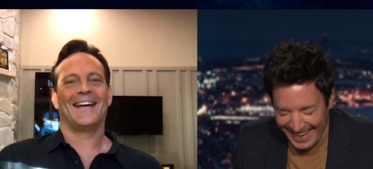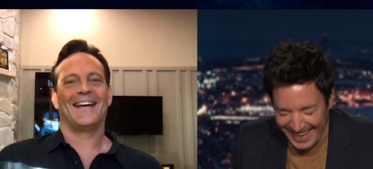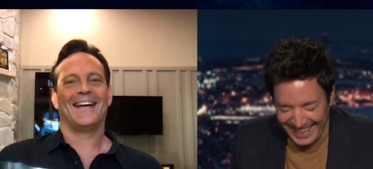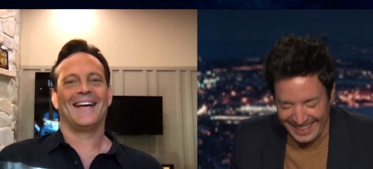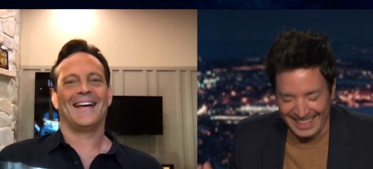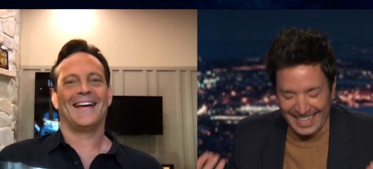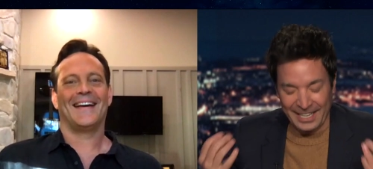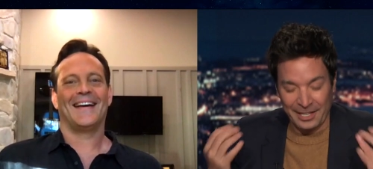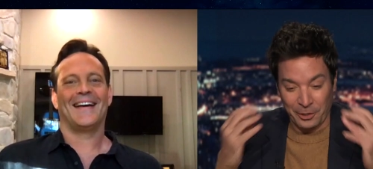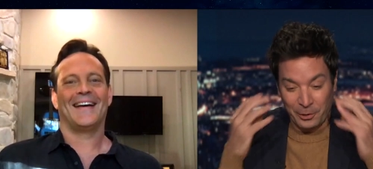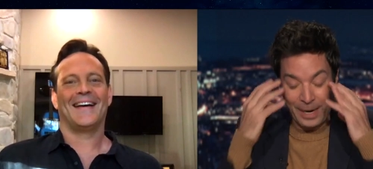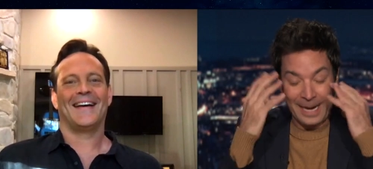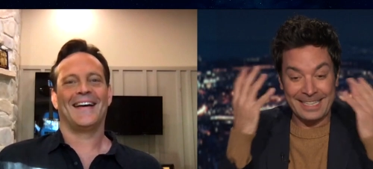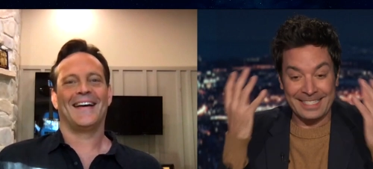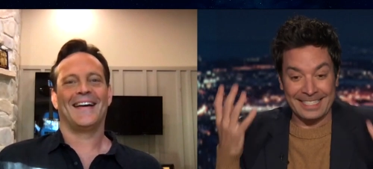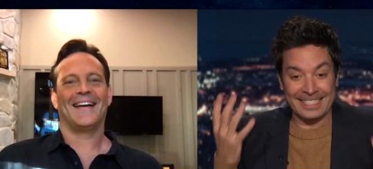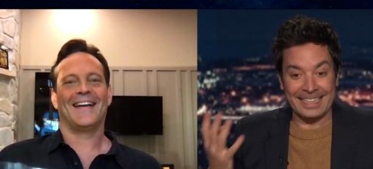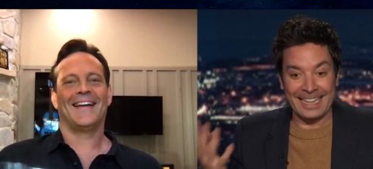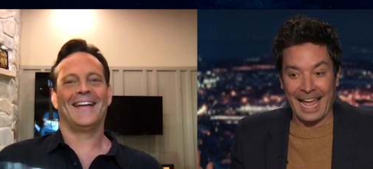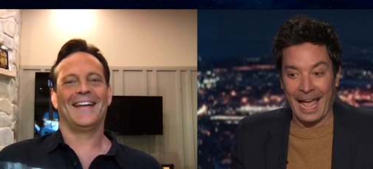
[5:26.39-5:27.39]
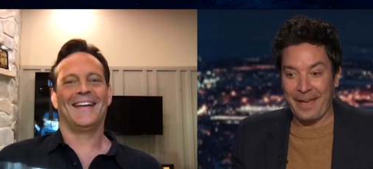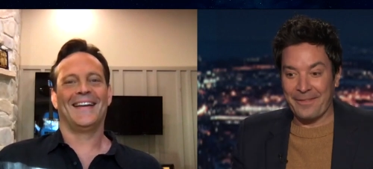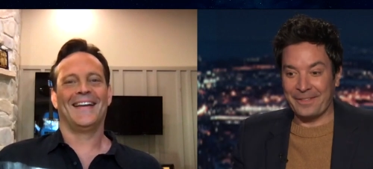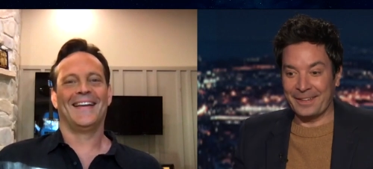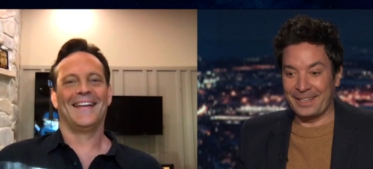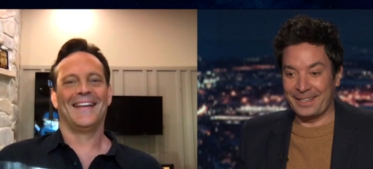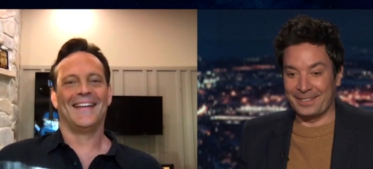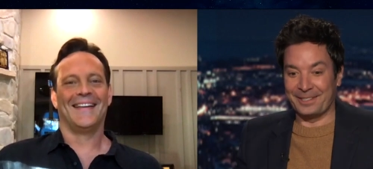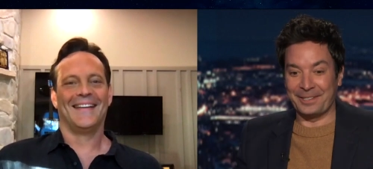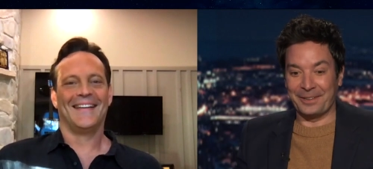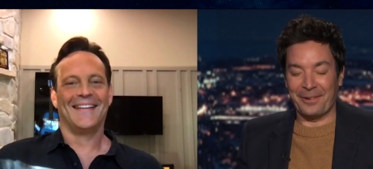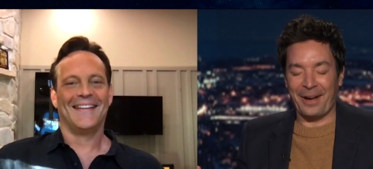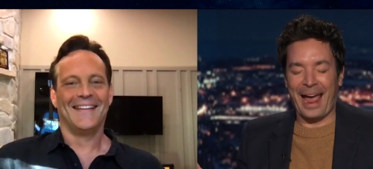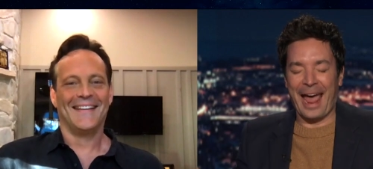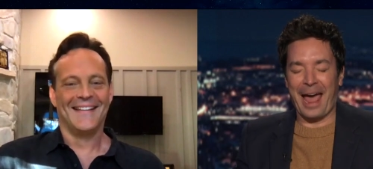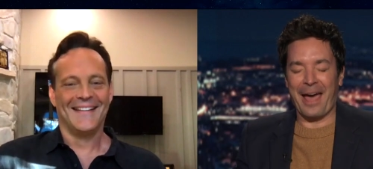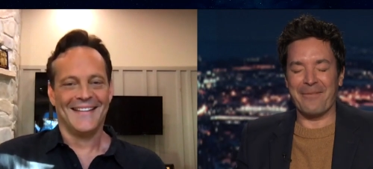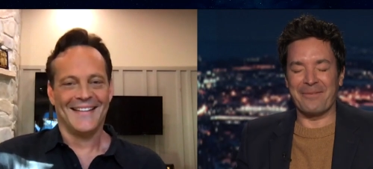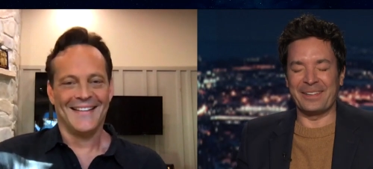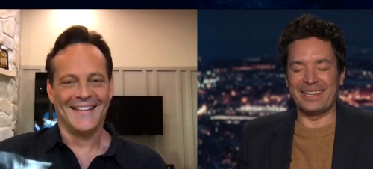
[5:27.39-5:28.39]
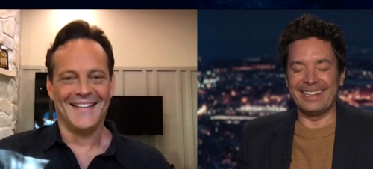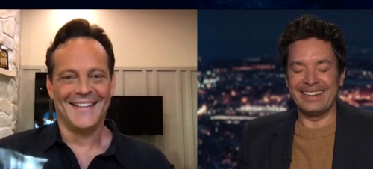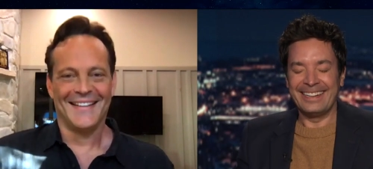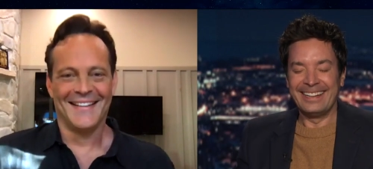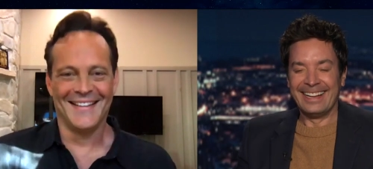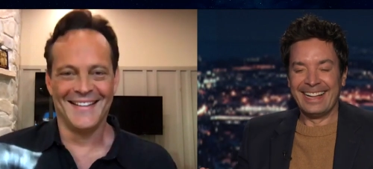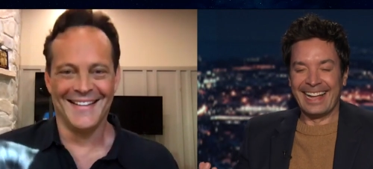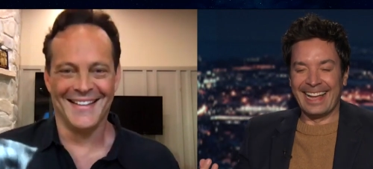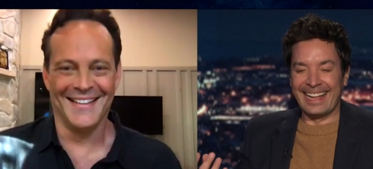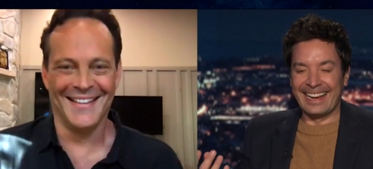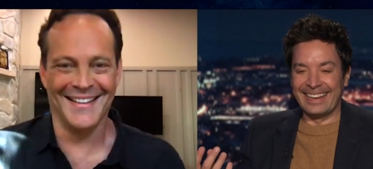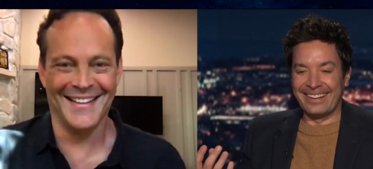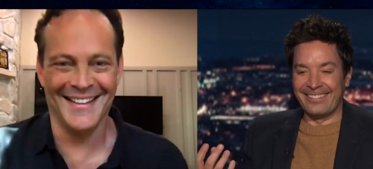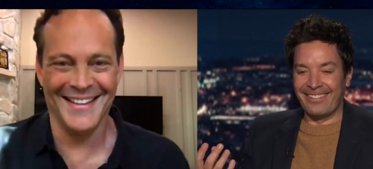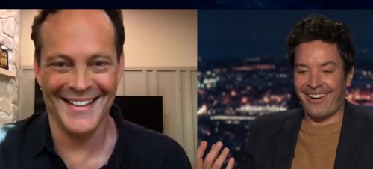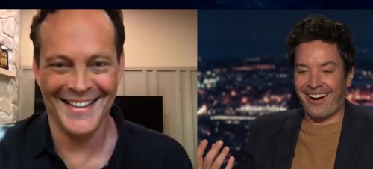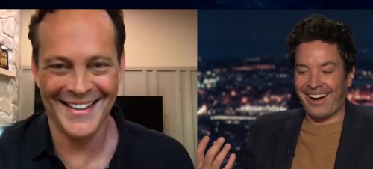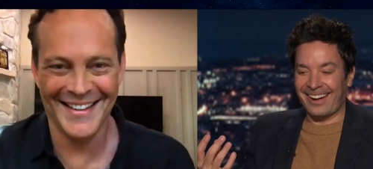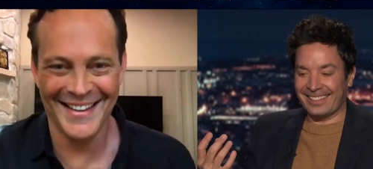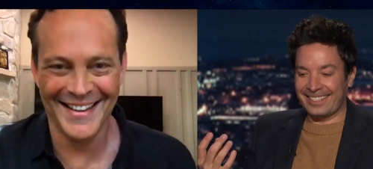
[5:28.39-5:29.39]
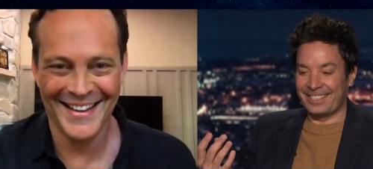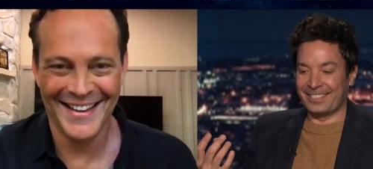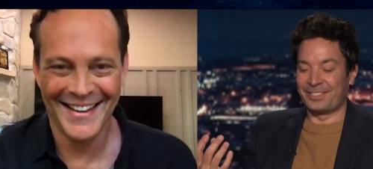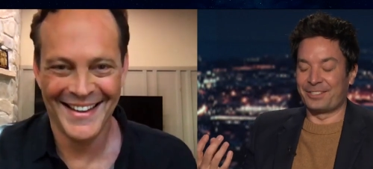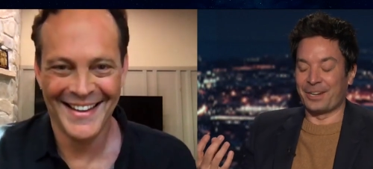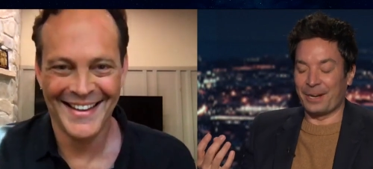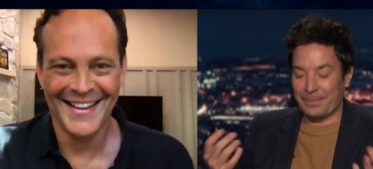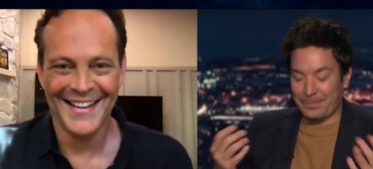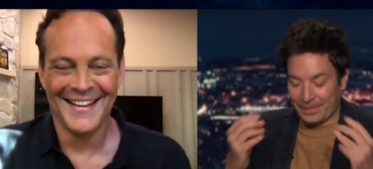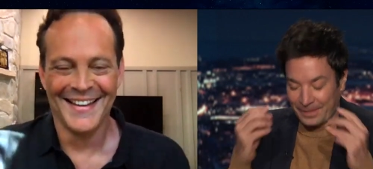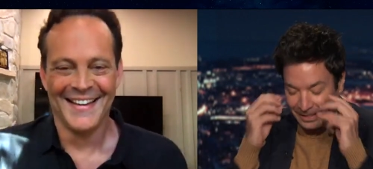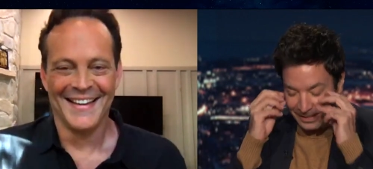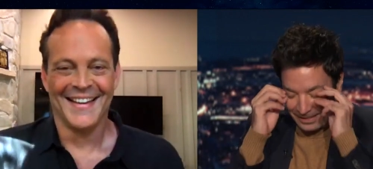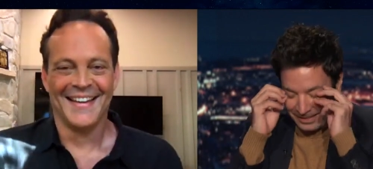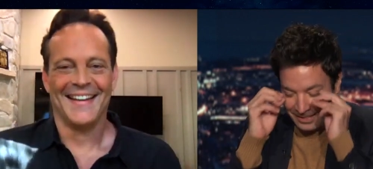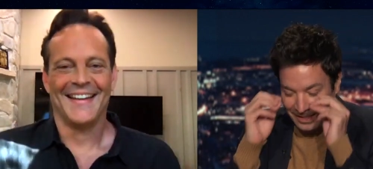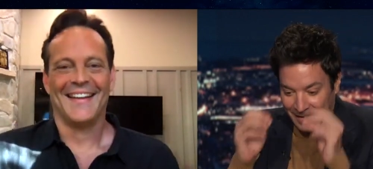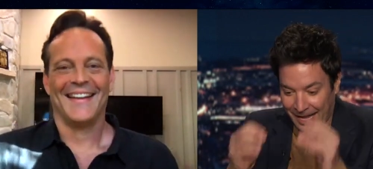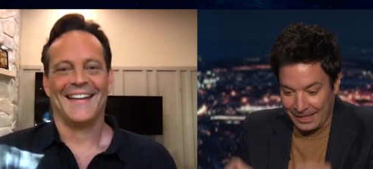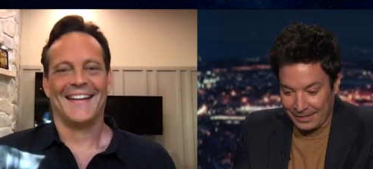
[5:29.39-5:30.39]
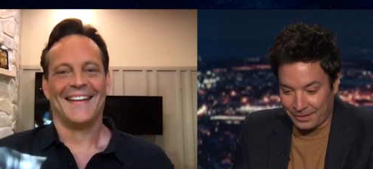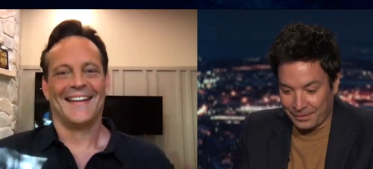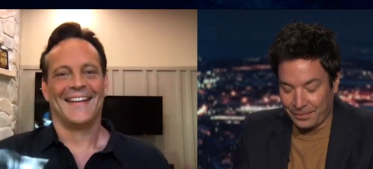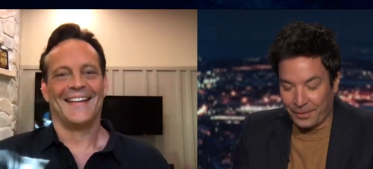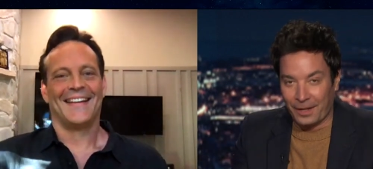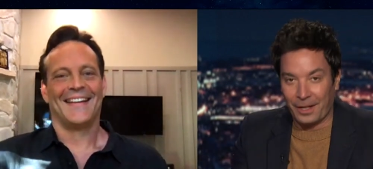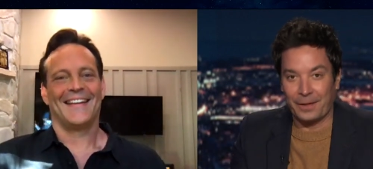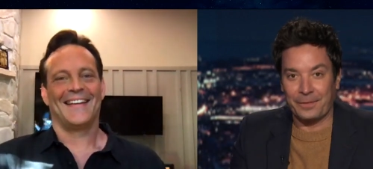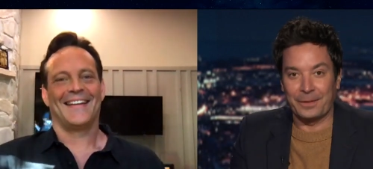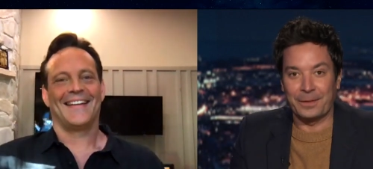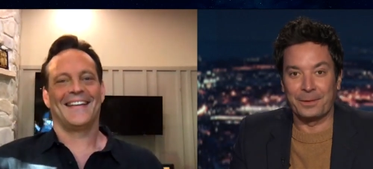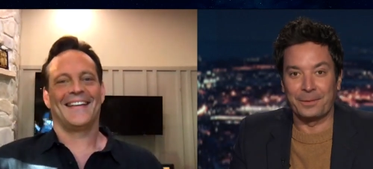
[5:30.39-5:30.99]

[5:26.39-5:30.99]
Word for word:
Speaker 1: like crazy laughing. He's so happy, and he walks, and he trips, and his glasses fall off, and